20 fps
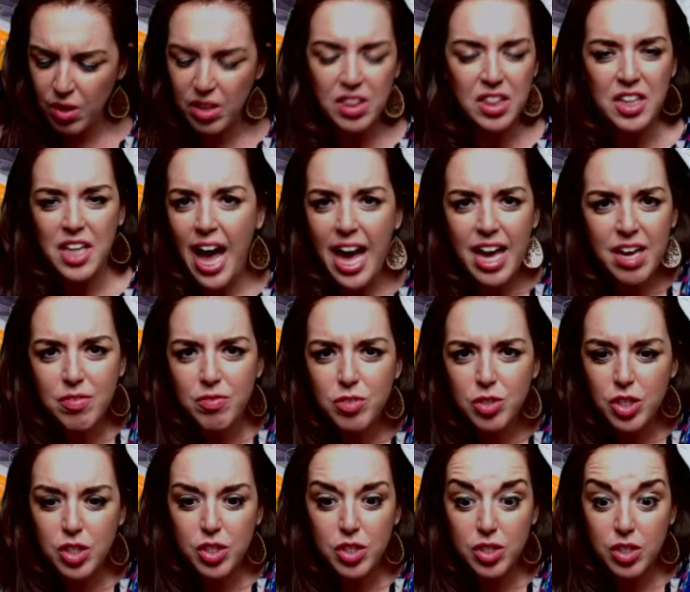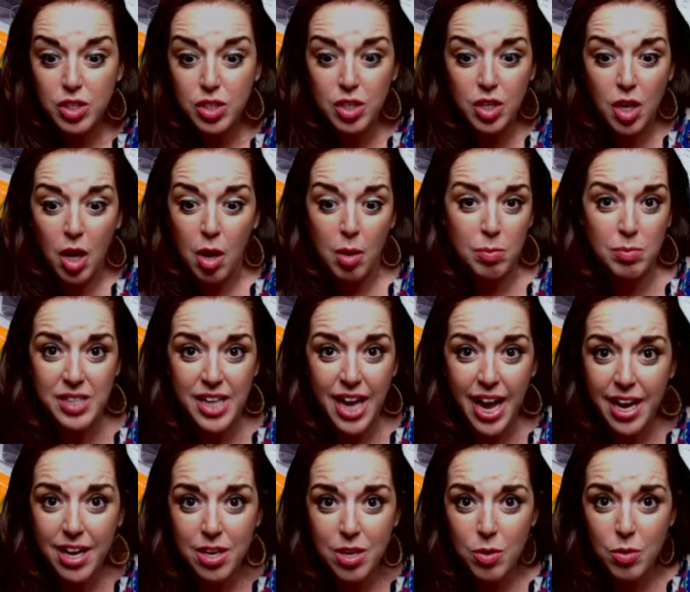life just comes
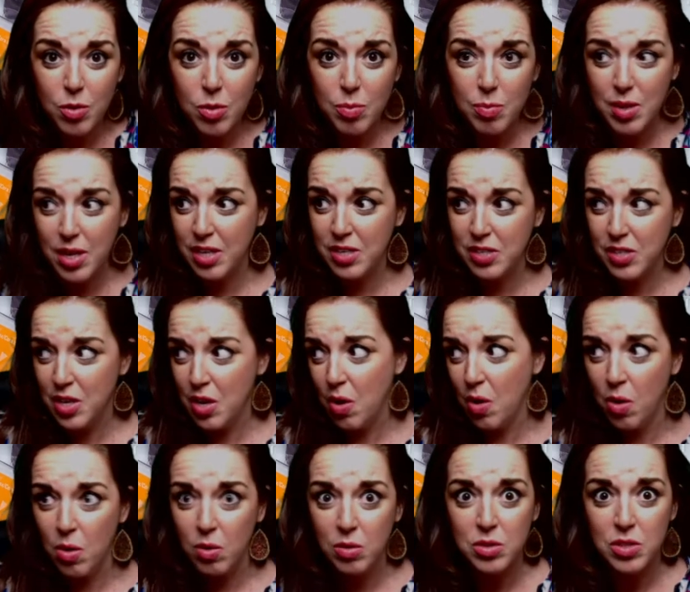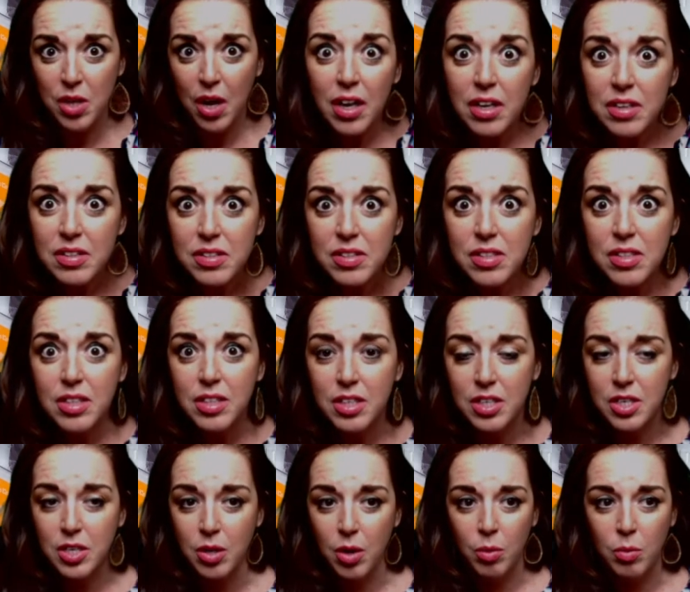at you, because it all does. You
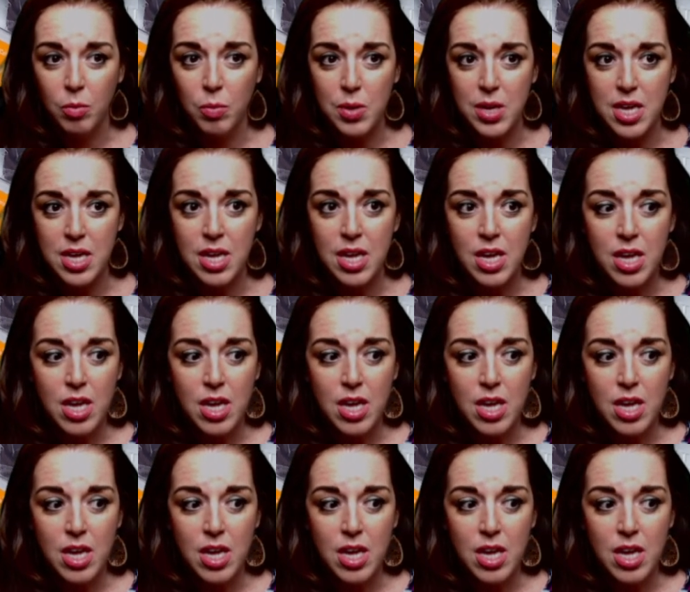know, we